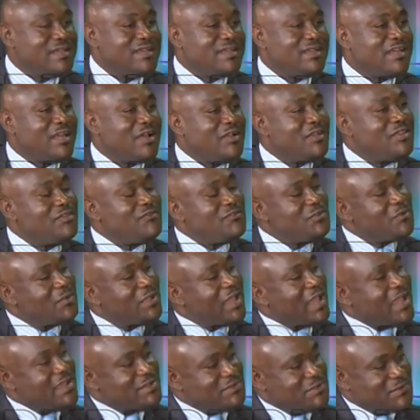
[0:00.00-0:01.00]
Now, if you
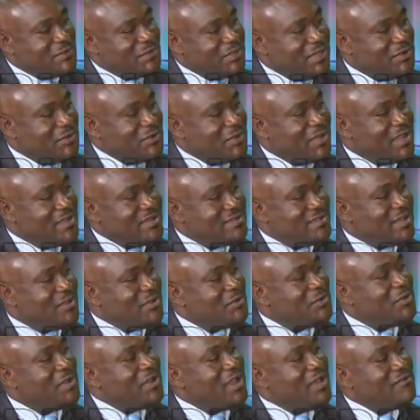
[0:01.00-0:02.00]
guys know that you guys are
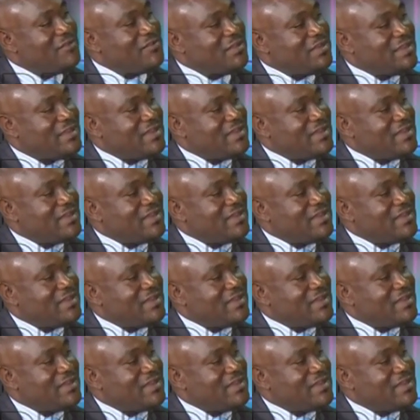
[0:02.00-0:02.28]
going to have it,